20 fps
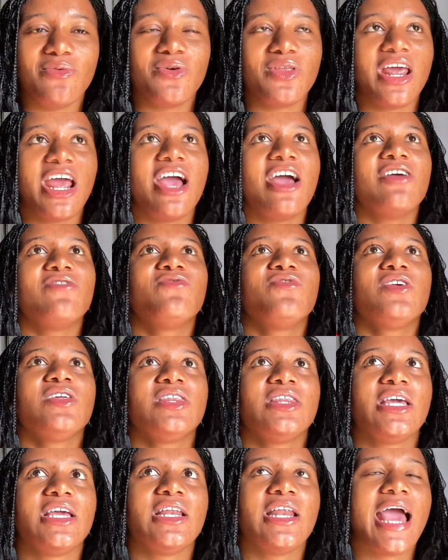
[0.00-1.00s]
with
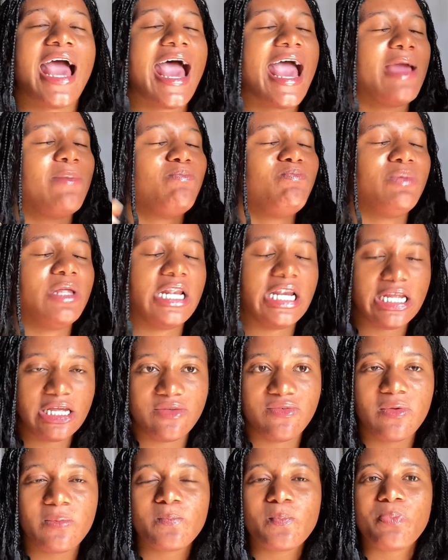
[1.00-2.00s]
everything I
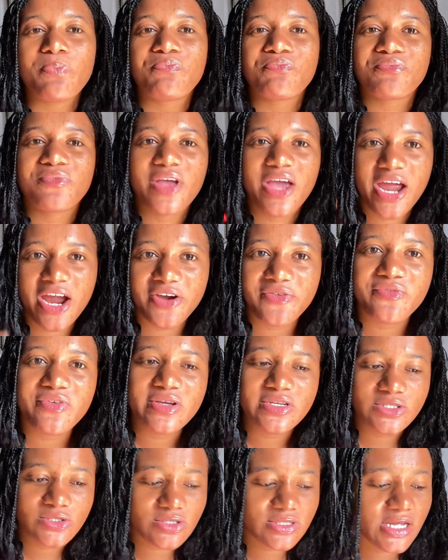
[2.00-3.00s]
believe every
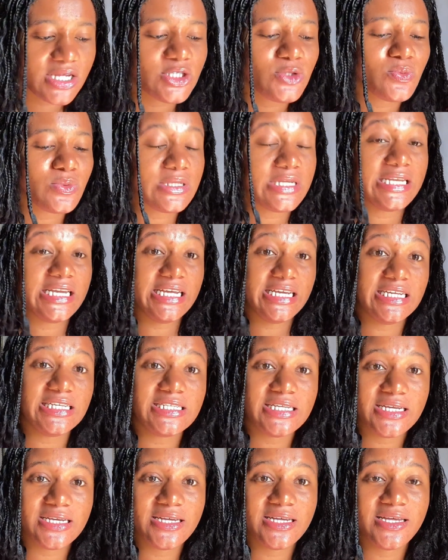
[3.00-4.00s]
student would
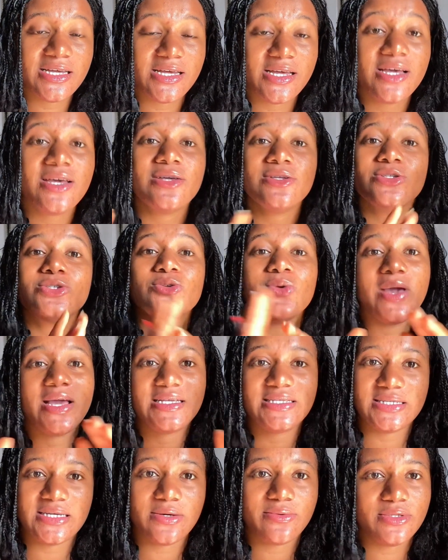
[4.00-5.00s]
need to
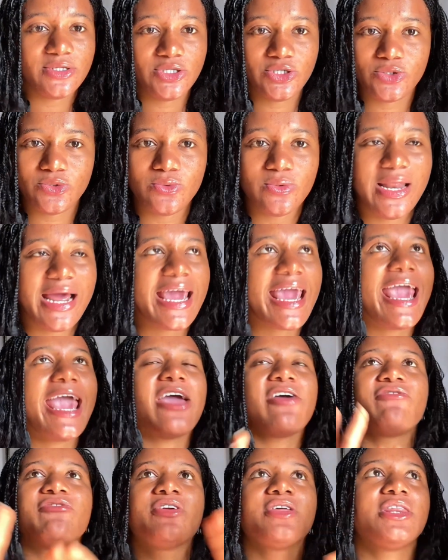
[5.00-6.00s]
excel in school, like
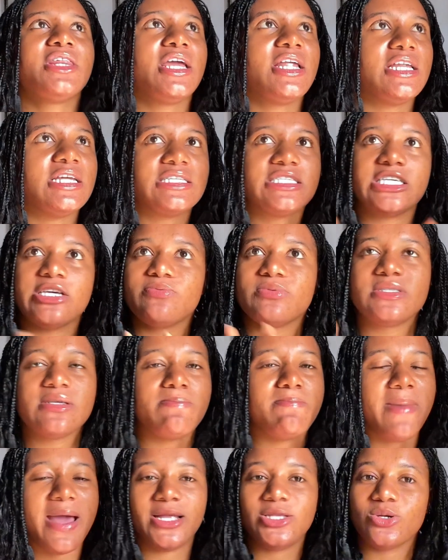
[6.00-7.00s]
everything, the tips, the
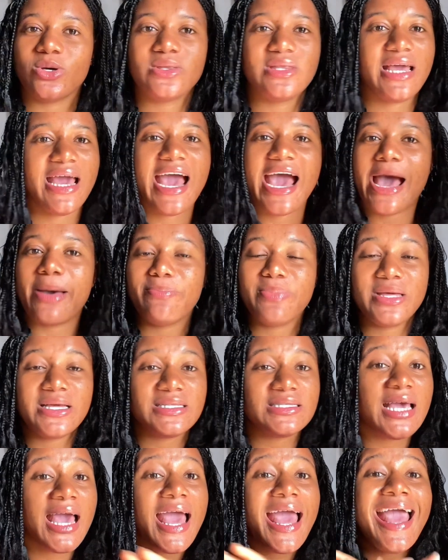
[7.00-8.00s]
method, the
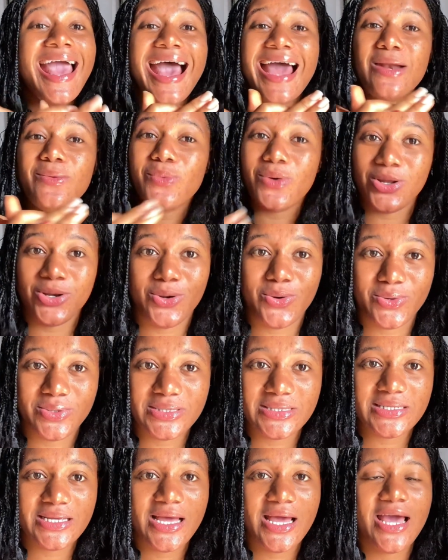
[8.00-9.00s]
habits and
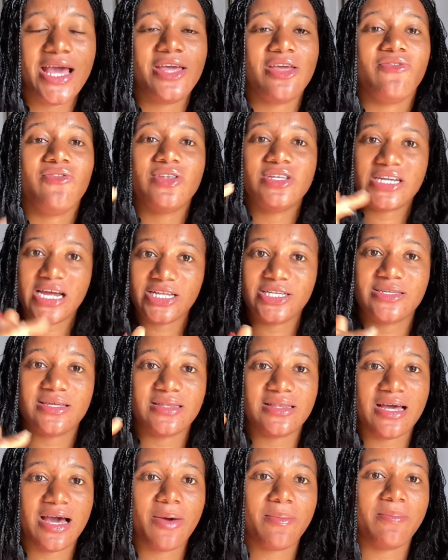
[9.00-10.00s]
whatnot. If you check
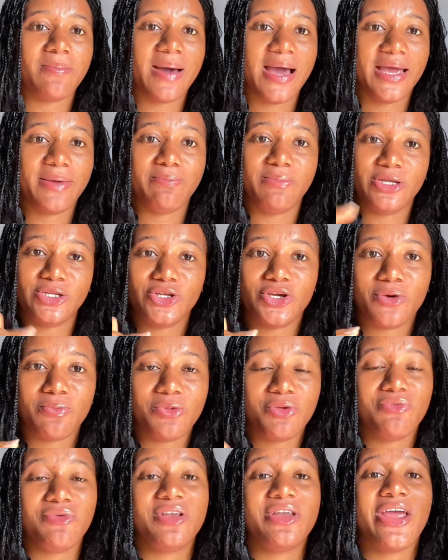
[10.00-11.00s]
out my Medium,
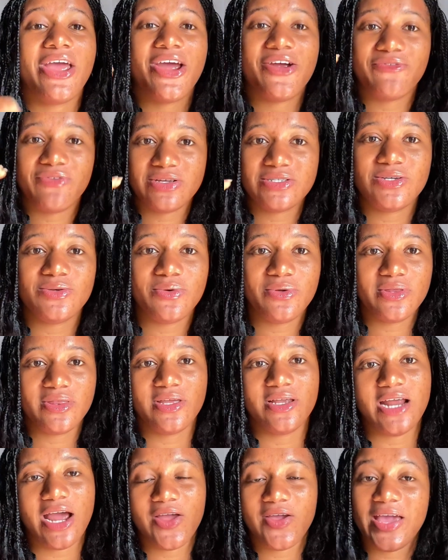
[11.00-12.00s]
you read every single
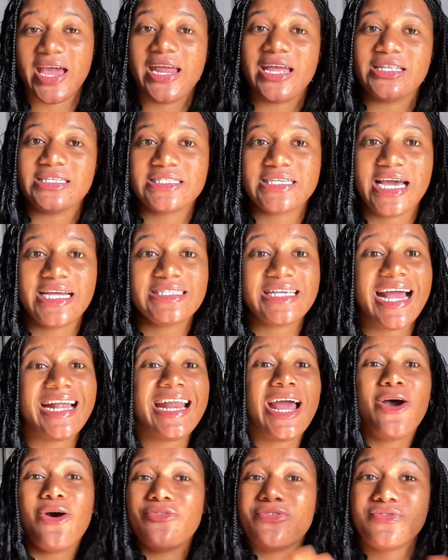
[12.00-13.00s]
thing, I get insights, and
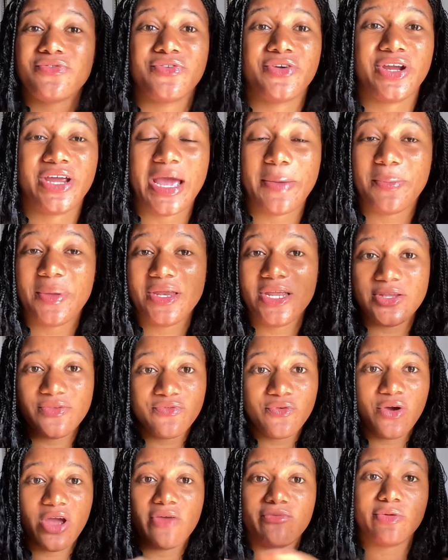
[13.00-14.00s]
I offer free. I made it
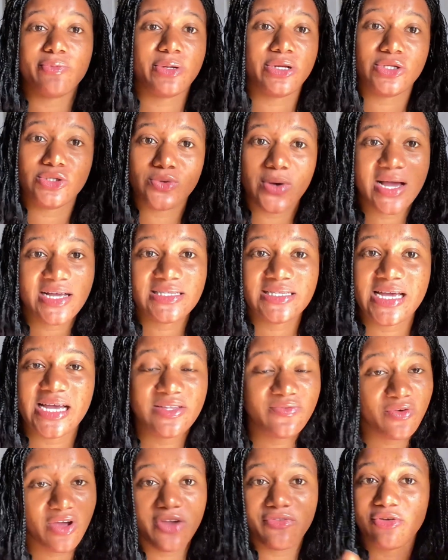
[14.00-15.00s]
for everybody to access,
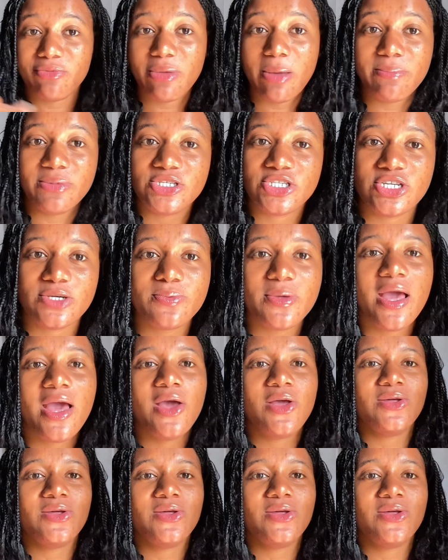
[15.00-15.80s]
for every membership.